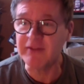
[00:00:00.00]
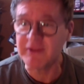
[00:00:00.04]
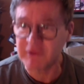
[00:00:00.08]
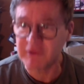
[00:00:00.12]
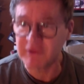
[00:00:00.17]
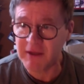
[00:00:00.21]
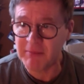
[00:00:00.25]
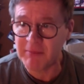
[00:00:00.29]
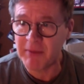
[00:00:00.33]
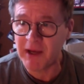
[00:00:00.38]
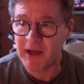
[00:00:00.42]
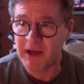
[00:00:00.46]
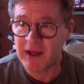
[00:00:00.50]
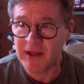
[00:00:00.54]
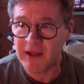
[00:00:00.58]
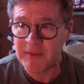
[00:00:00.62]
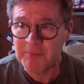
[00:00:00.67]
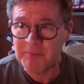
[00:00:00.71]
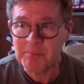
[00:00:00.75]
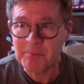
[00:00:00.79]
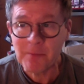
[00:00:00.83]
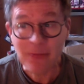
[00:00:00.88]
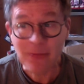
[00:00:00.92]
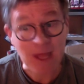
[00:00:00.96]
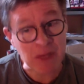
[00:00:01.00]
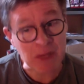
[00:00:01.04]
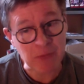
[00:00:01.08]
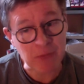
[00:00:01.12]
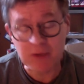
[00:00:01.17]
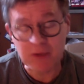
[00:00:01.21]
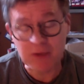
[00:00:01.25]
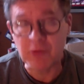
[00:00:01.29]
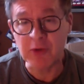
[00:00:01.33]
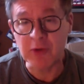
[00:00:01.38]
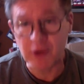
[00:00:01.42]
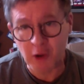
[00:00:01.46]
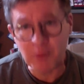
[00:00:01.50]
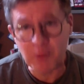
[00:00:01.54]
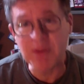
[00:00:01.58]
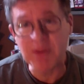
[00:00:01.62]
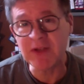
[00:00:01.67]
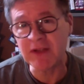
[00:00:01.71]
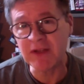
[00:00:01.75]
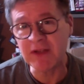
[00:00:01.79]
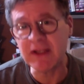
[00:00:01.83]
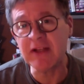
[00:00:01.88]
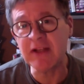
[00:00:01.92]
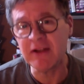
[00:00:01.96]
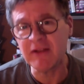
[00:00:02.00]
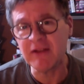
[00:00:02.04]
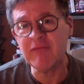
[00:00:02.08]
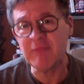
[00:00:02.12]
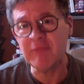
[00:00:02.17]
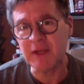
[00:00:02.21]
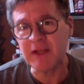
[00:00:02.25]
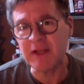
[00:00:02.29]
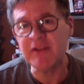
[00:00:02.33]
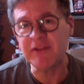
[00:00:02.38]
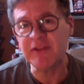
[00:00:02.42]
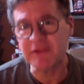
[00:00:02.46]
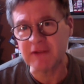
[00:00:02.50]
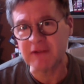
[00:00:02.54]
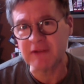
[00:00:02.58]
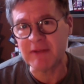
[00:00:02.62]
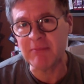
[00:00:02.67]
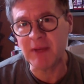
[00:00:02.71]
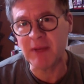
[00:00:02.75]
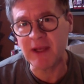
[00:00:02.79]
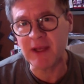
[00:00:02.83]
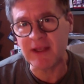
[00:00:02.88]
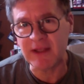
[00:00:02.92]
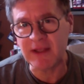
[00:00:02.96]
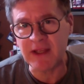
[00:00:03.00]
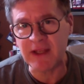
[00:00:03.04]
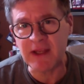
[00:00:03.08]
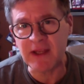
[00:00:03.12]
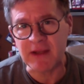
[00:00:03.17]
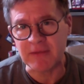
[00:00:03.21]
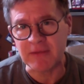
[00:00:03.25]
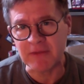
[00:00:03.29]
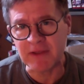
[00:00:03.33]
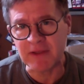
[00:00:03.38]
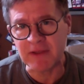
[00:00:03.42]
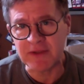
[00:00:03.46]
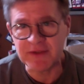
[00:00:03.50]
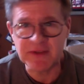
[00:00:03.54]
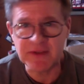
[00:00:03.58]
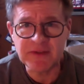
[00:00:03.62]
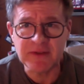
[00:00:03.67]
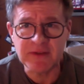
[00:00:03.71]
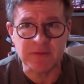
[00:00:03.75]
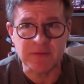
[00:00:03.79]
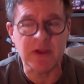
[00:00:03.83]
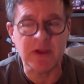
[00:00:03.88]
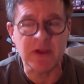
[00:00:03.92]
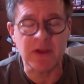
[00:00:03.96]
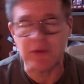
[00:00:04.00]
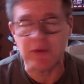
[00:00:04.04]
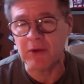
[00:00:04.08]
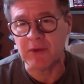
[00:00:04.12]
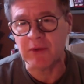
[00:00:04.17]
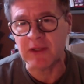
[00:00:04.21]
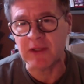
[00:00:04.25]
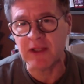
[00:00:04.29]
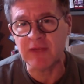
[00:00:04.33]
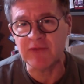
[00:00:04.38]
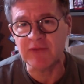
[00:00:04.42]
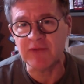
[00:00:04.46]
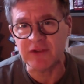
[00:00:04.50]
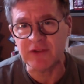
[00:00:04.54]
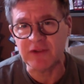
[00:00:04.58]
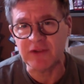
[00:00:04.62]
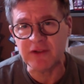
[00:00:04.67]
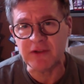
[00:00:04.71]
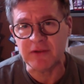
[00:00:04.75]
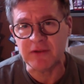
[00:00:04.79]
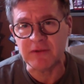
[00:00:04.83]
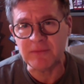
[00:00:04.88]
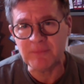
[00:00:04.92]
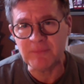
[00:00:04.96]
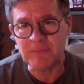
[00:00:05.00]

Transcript: scrape by, and we're we're hoping to get enough money to scrape by again because this is really what we love to do.